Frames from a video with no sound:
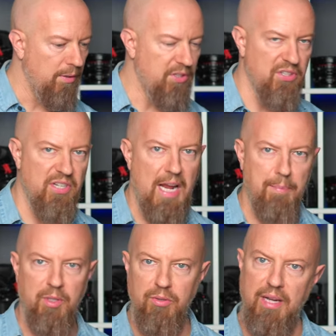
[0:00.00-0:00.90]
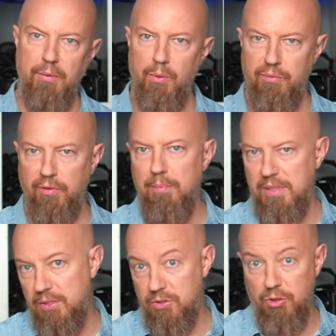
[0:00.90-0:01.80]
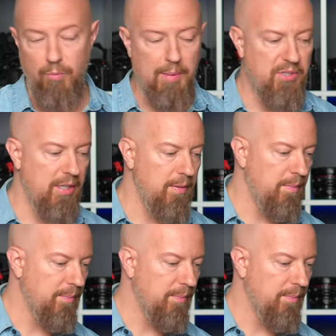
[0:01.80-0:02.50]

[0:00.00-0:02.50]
This is an app that you download from the Zoom website.